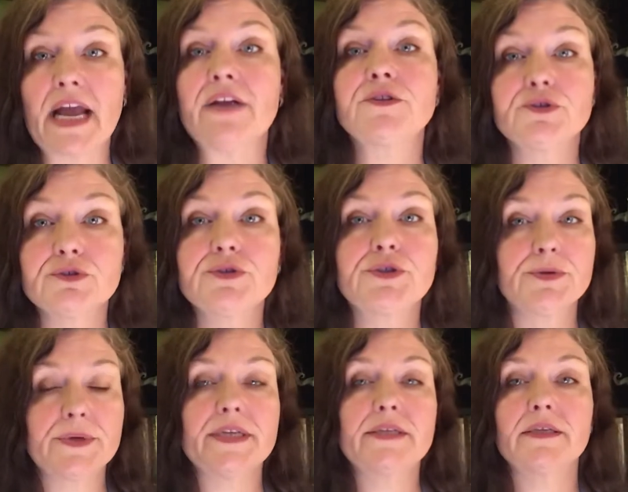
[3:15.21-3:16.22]
answers to
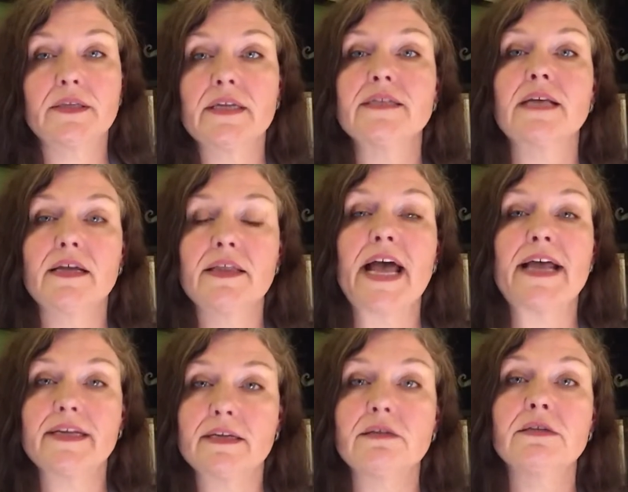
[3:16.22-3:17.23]
it and things like that.
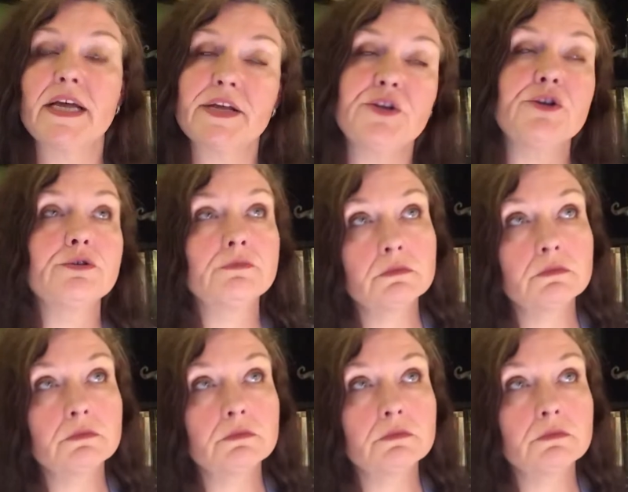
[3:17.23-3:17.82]
It'll take you